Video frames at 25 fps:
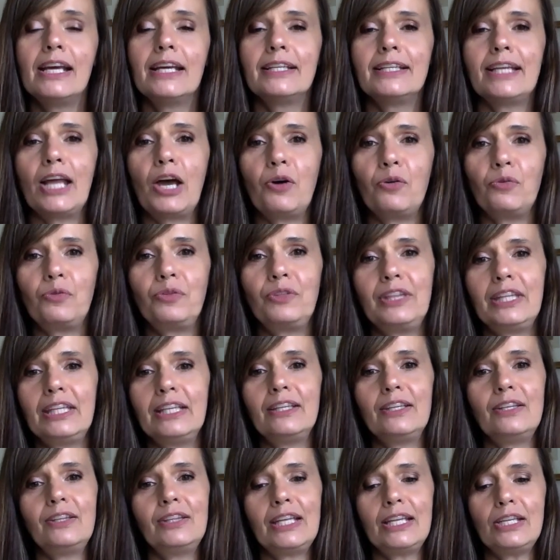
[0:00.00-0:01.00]
Now,
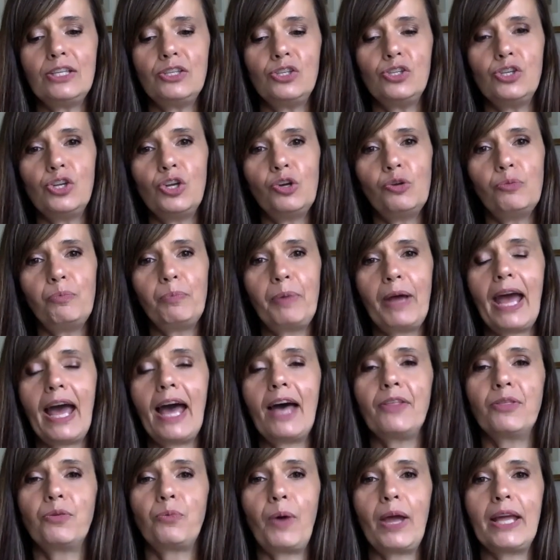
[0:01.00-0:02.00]
these new
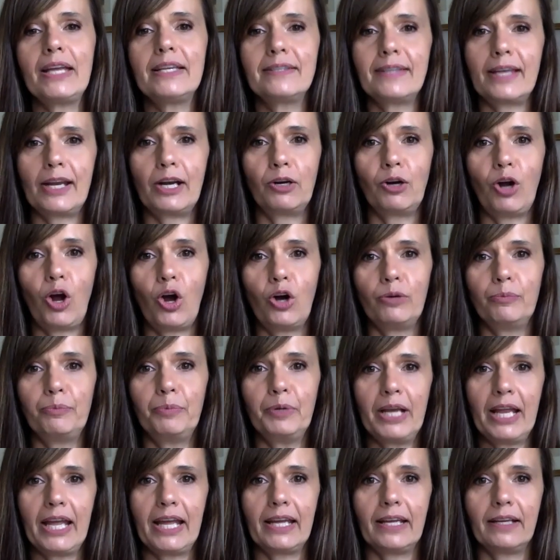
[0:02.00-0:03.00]
pathways that are
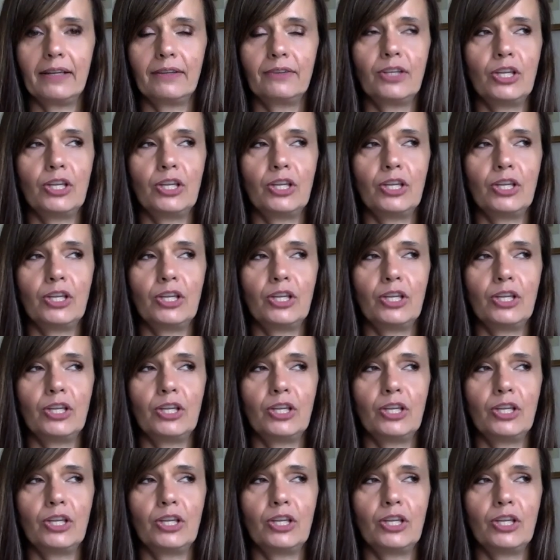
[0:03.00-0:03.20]
opening,